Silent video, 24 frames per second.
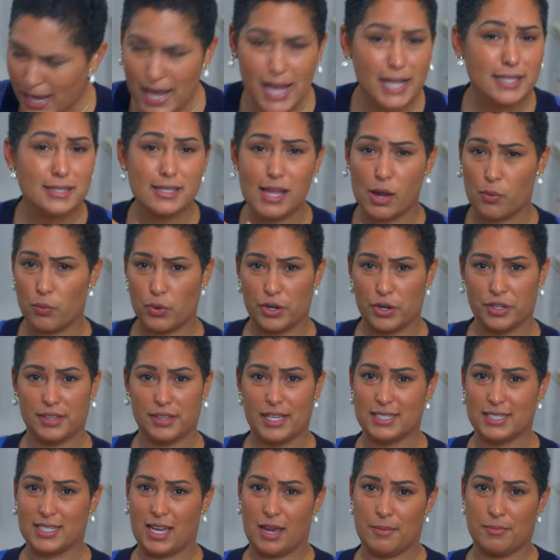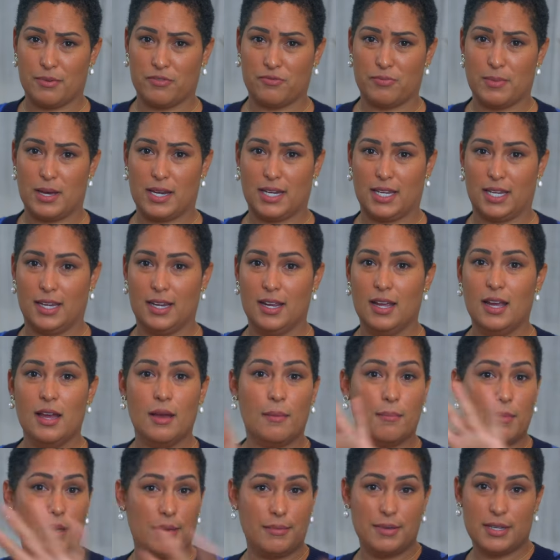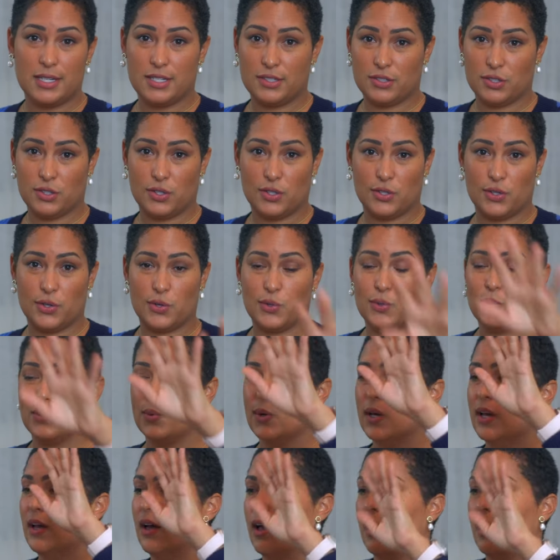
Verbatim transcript: it's not worth that type of money. Maybe it is to you,